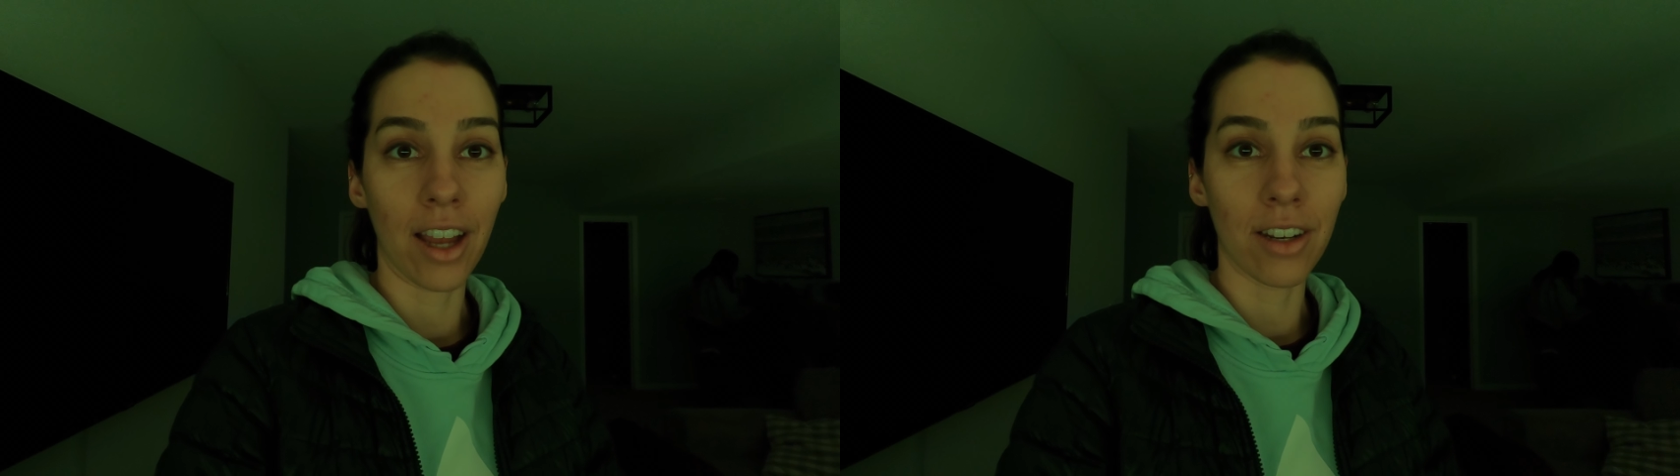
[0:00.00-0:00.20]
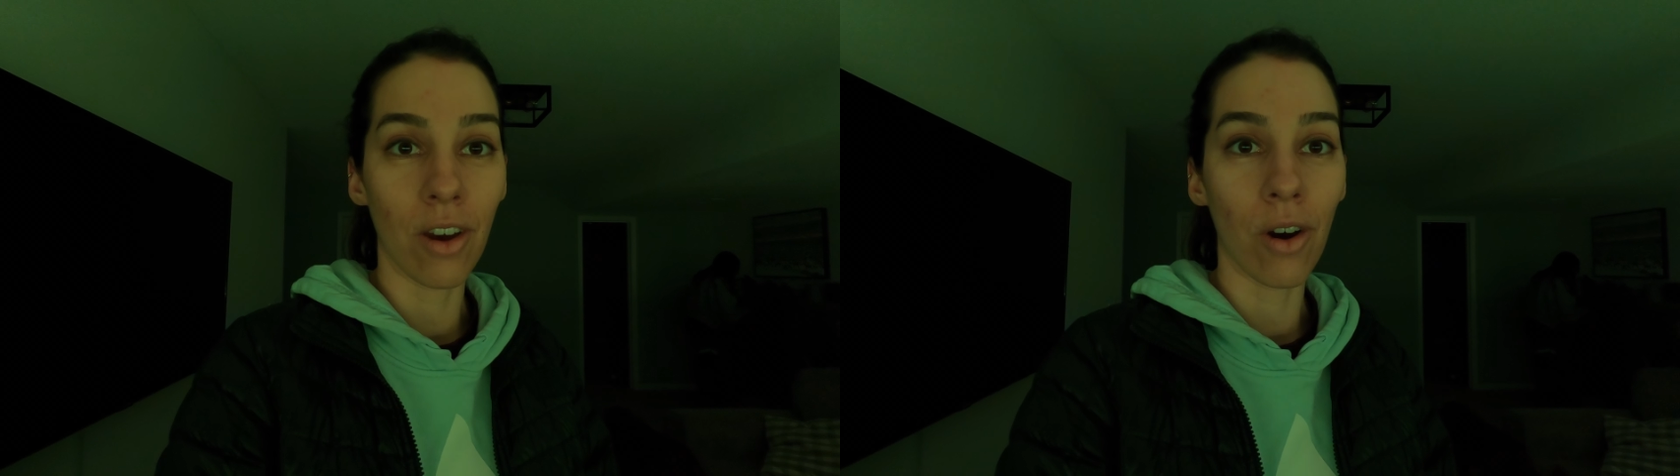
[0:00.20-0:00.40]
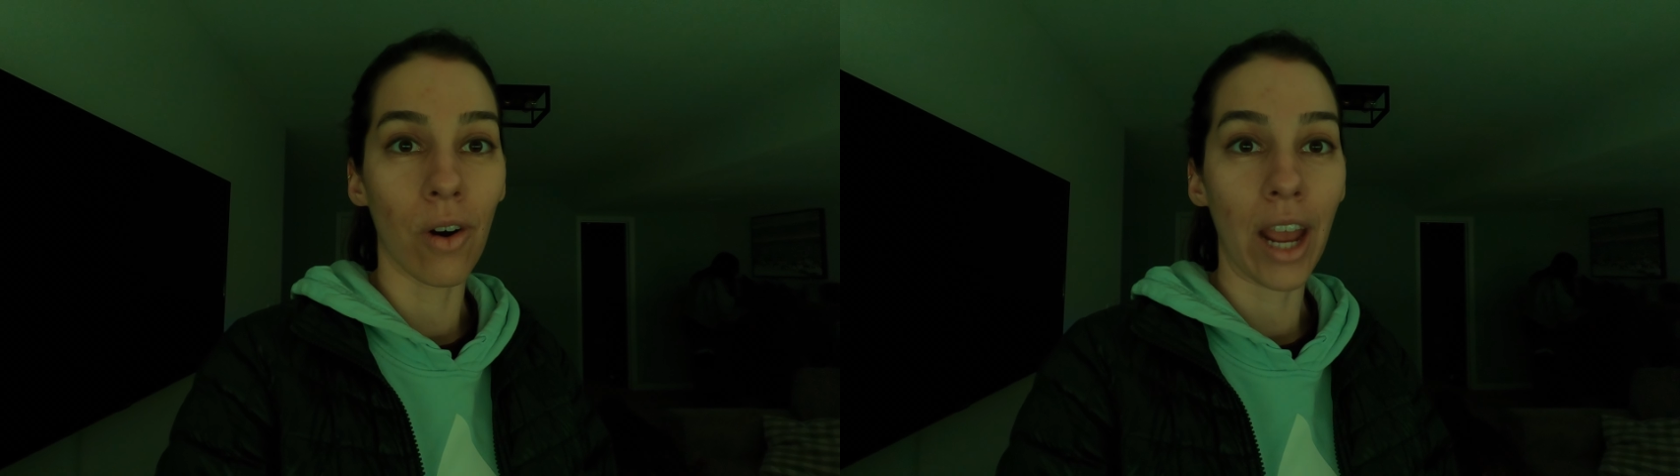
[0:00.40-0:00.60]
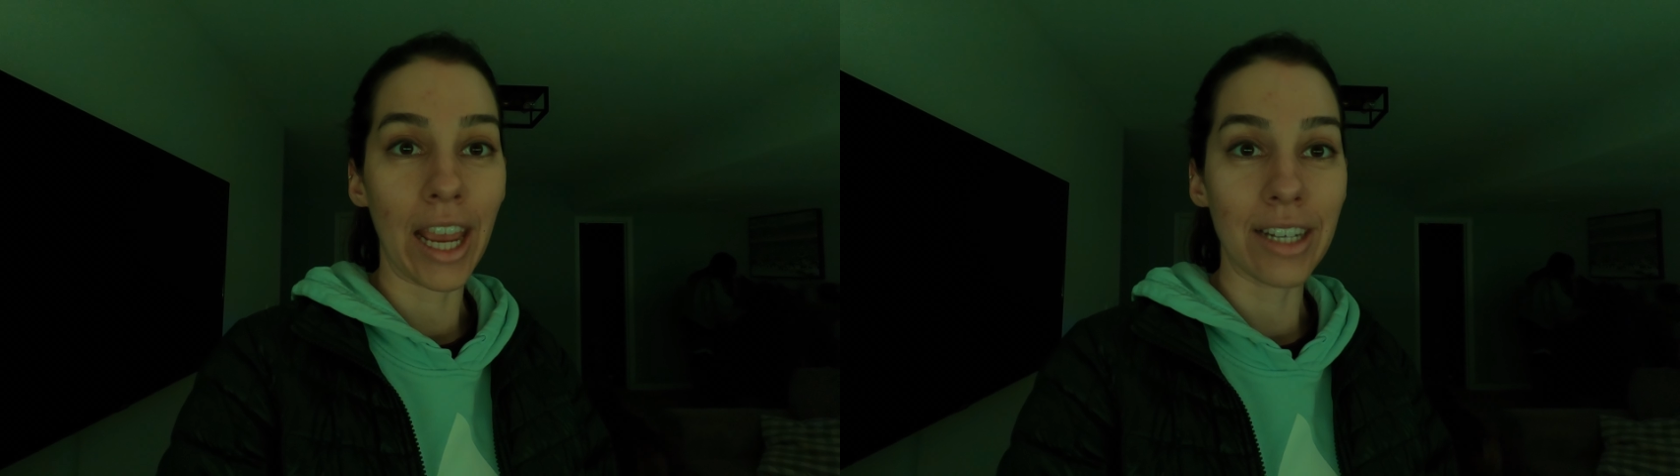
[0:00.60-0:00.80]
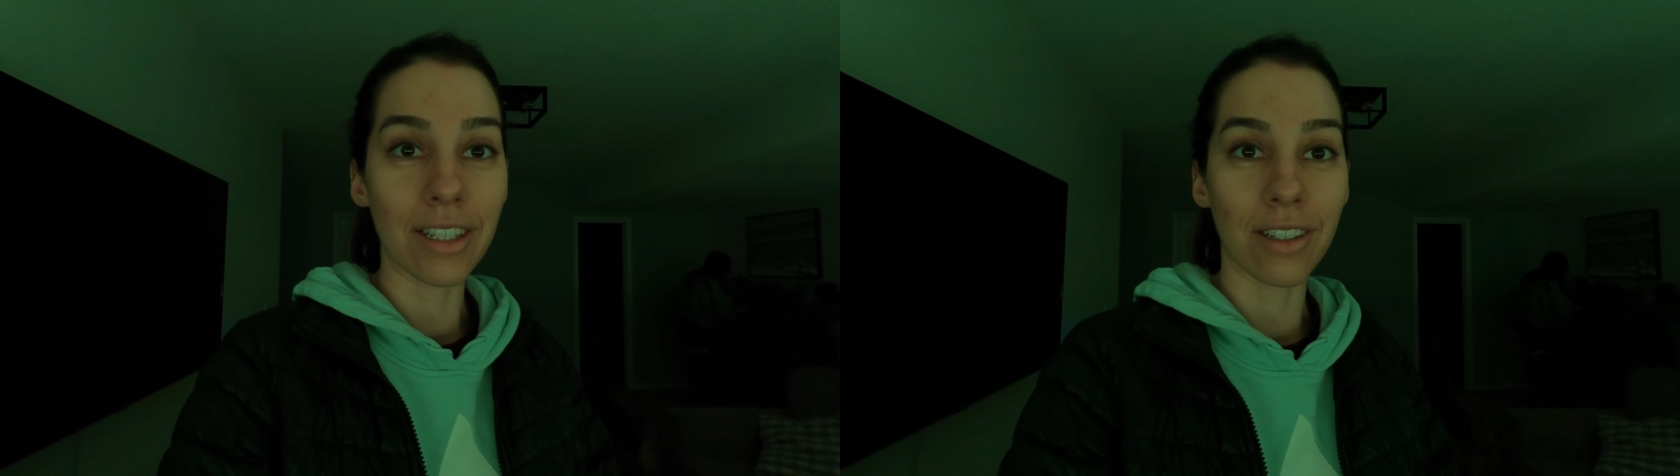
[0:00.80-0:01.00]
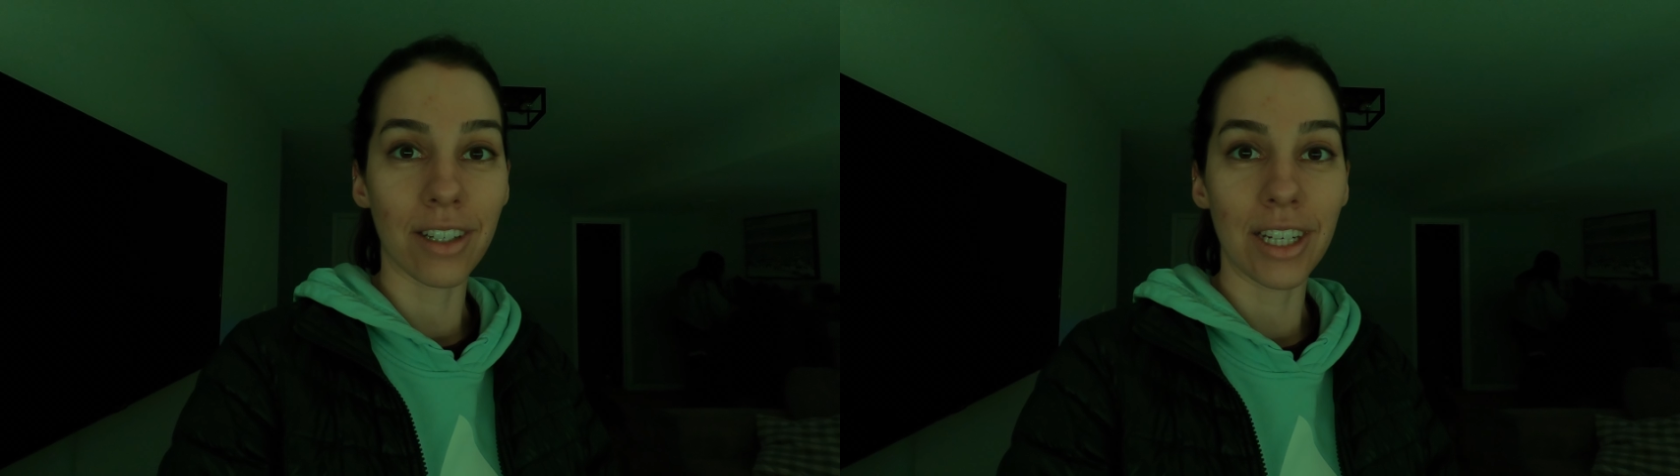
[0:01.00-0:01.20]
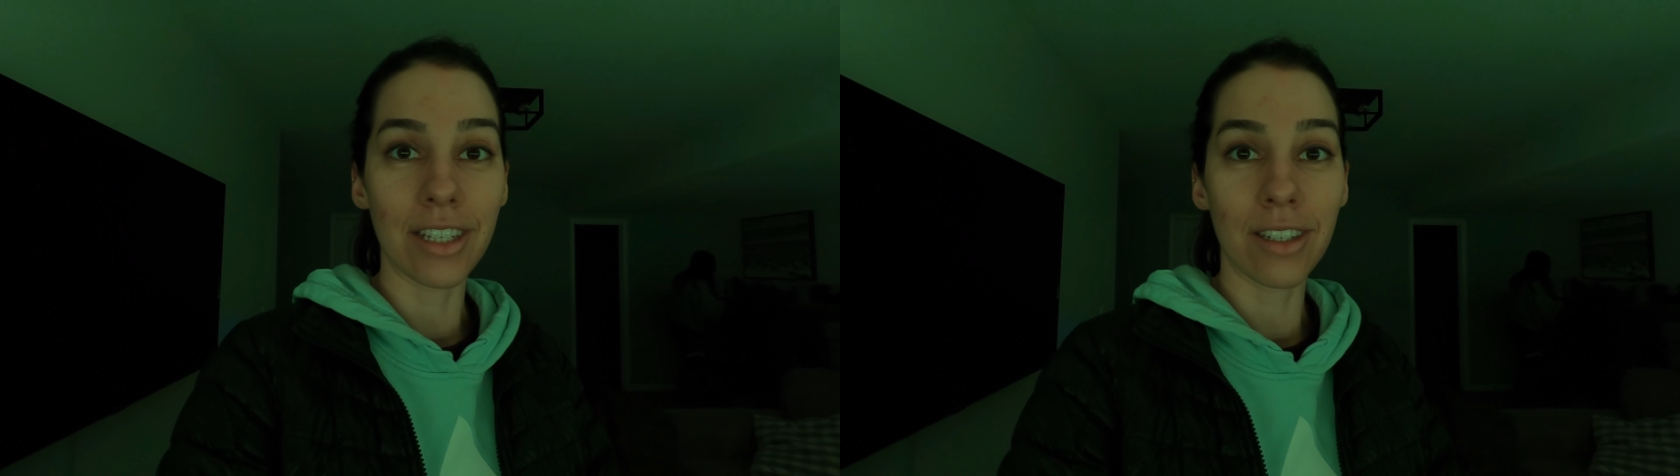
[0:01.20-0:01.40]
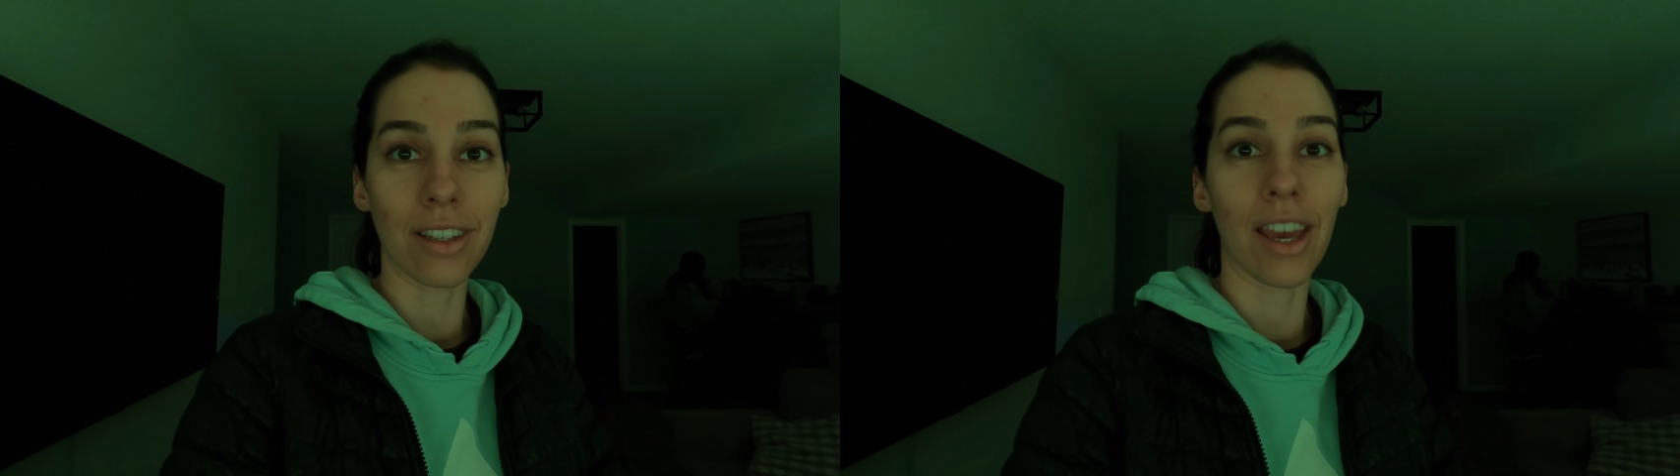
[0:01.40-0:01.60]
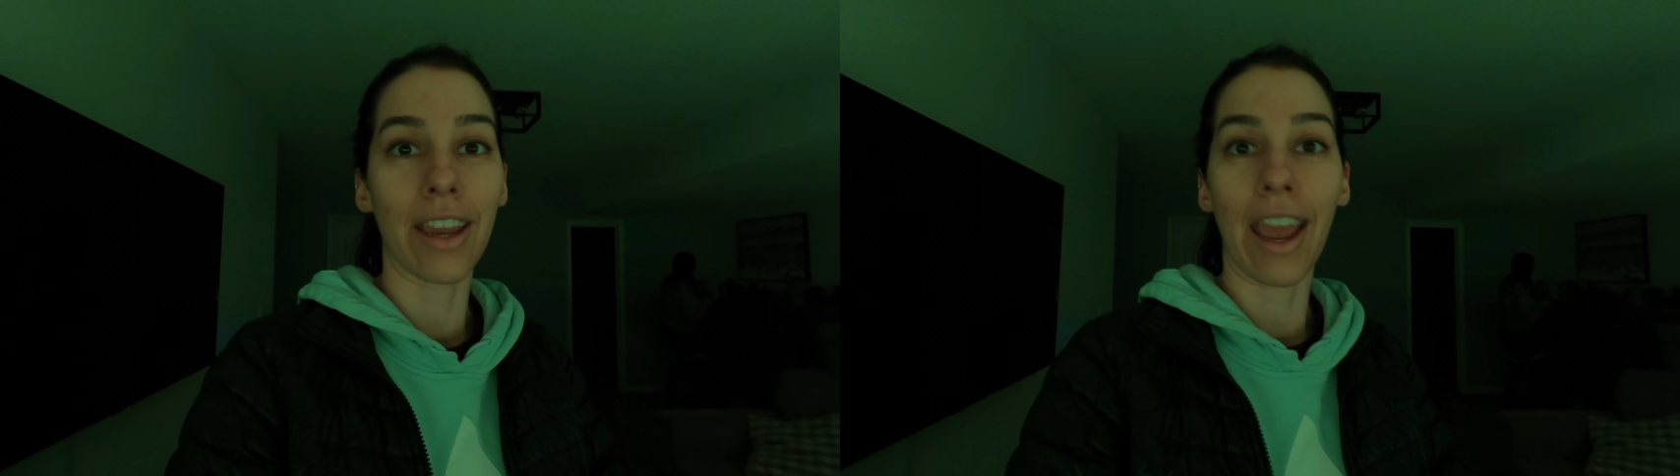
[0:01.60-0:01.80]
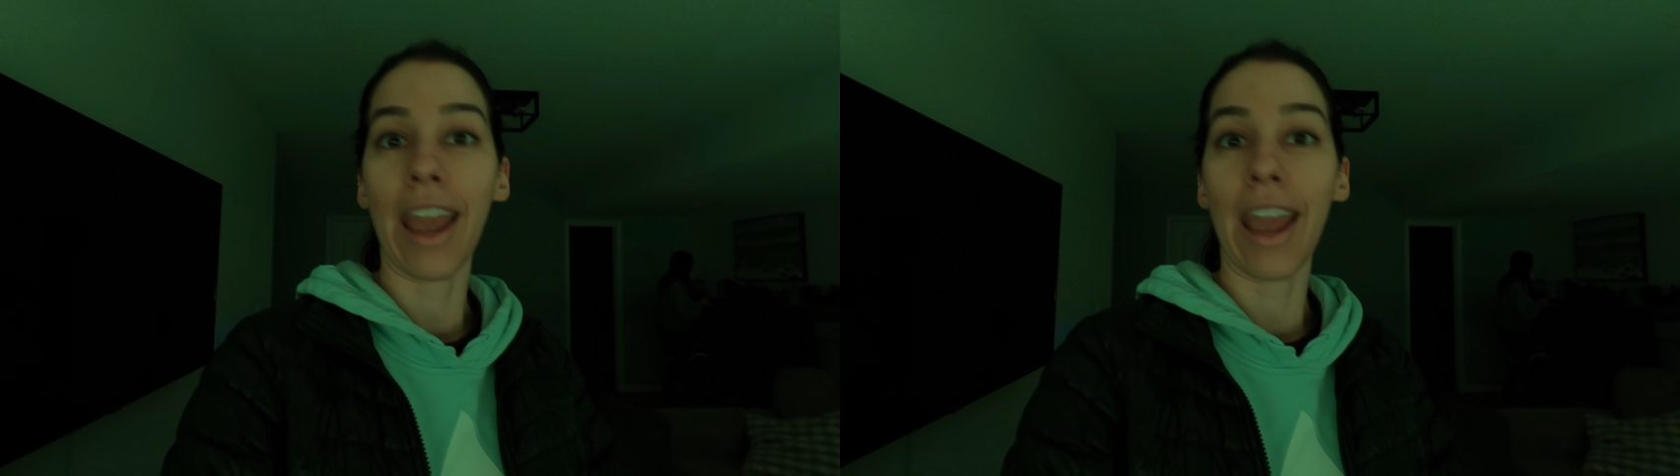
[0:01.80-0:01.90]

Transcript: I know, 8 degrees to like